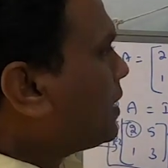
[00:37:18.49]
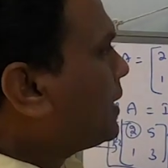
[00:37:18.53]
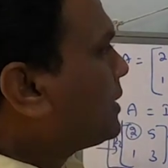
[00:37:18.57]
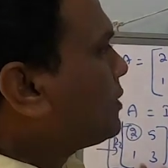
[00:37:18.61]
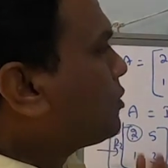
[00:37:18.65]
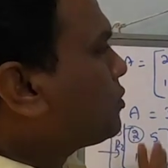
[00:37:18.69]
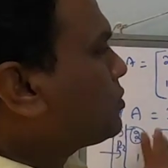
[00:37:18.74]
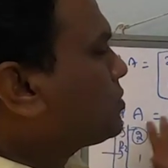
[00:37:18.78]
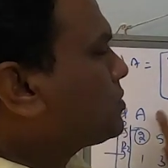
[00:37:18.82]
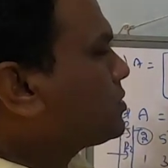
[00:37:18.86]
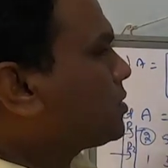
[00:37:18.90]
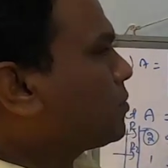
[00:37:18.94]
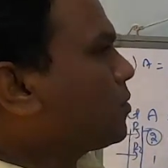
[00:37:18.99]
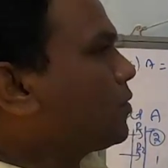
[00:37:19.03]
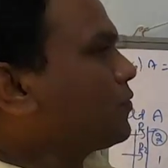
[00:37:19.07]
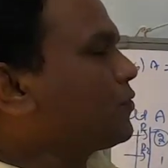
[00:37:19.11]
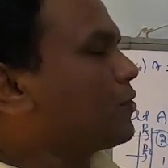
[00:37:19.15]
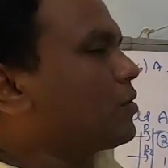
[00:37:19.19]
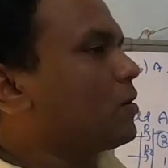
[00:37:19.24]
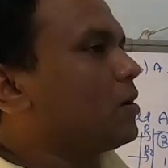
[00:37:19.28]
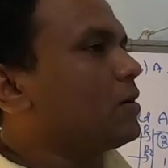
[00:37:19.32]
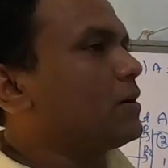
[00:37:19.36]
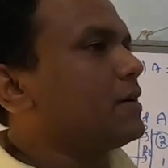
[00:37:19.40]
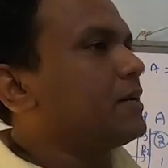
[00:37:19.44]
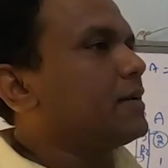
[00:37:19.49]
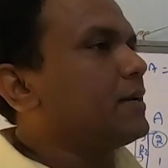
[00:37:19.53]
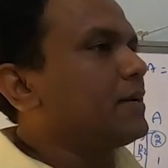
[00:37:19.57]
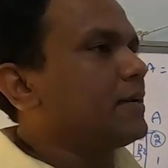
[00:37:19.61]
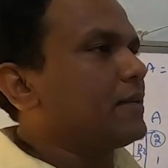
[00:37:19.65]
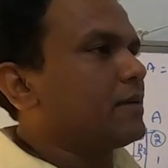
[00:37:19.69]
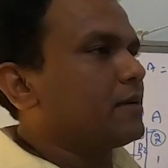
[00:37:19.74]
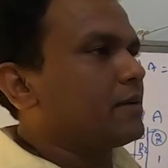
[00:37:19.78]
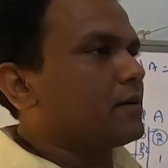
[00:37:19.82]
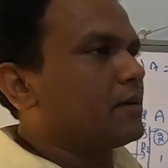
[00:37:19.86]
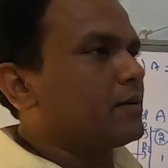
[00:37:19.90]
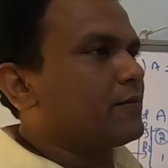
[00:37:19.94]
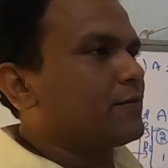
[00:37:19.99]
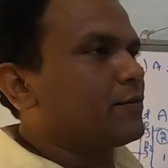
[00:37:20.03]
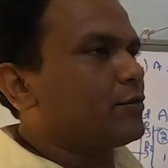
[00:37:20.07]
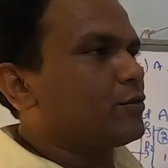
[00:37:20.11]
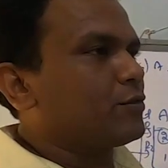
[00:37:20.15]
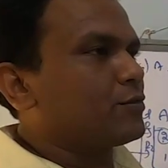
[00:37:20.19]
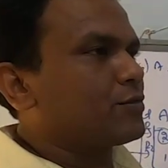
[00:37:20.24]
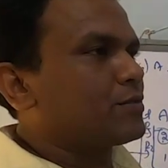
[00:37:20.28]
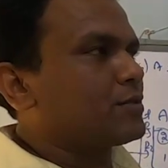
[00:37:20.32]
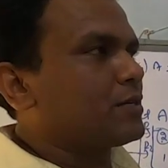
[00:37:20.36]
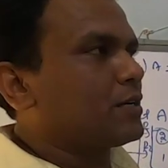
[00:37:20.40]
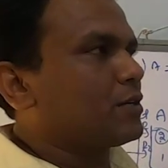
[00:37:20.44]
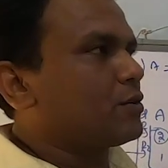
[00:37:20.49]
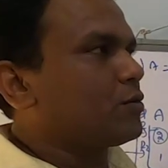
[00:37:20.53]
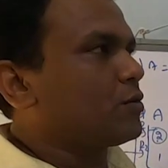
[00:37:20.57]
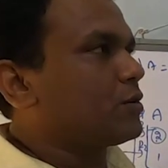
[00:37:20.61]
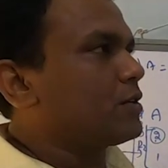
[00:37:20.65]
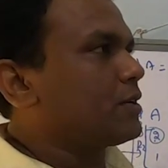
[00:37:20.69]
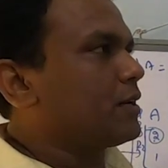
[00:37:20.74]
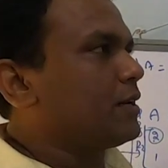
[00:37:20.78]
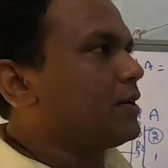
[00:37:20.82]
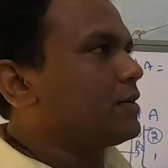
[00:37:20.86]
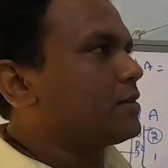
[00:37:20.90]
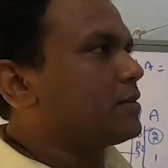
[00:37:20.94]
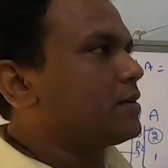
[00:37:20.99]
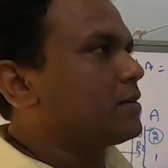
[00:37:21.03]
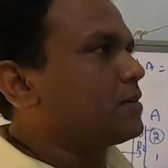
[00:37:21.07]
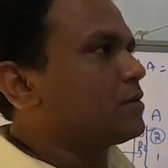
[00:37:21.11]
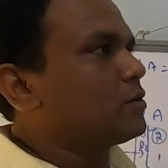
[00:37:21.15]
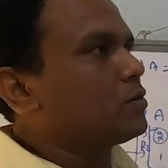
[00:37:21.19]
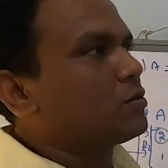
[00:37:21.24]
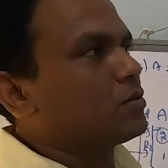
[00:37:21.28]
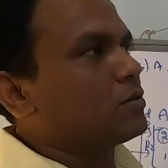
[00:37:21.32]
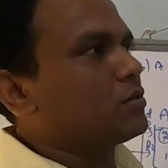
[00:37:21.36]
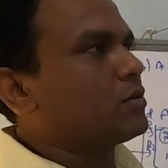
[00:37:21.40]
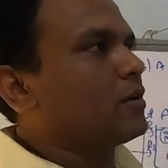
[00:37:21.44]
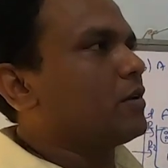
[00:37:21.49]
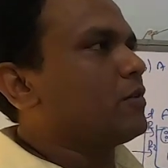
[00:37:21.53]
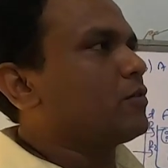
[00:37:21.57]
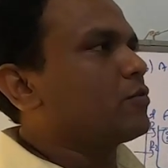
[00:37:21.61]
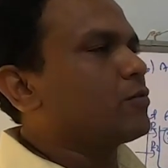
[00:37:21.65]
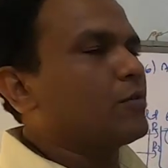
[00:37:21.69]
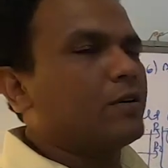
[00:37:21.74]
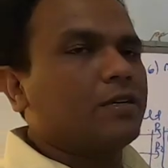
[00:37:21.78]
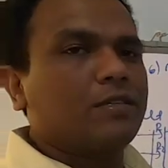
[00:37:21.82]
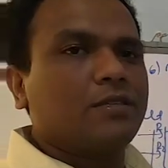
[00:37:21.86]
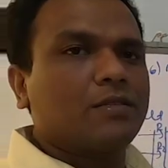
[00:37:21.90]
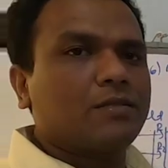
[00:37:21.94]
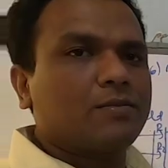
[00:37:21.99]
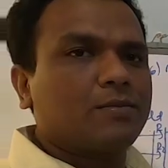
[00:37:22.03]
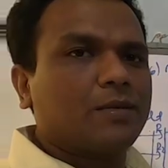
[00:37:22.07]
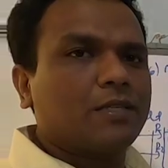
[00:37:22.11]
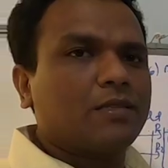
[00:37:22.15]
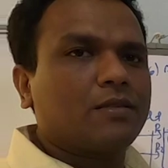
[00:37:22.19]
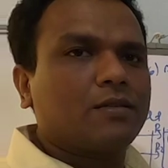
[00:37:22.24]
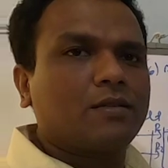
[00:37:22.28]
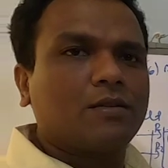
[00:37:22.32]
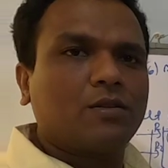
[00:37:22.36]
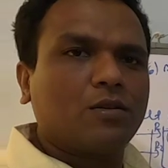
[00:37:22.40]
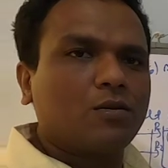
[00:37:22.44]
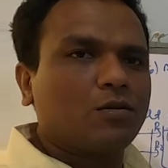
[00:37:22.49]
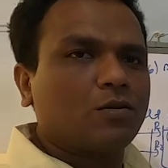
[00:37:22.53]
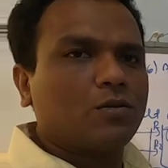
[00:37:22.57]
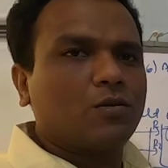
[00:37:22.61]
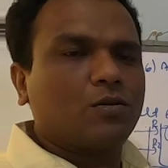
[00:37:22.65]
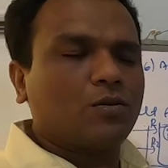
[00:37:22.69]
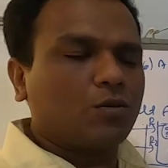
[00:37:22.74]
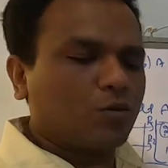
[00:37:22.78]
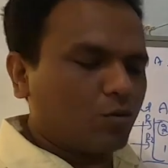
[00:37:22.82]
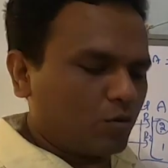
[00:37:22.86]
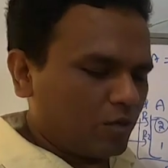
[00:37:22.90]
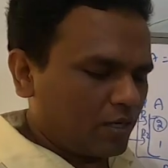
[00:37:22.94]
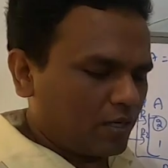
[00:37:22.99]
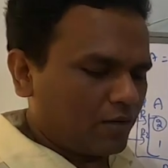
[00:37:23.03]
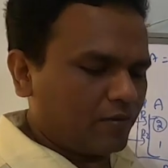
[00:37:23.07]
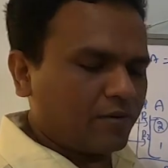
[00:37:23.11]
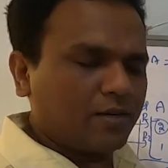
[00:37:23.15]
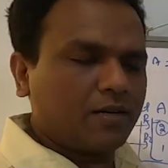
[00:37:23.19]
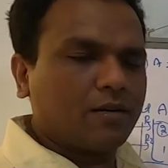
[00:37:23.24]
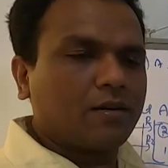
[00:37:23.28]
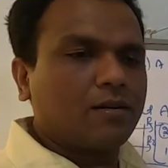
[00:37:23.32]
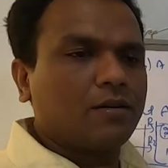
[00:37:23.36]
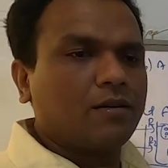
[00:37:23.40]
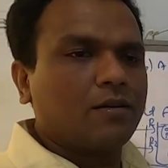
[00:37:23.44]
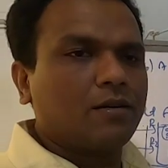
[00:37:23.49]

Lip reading: I know some of you are already getting confused and you are telling that no, I will quit this method. No, don't leave it.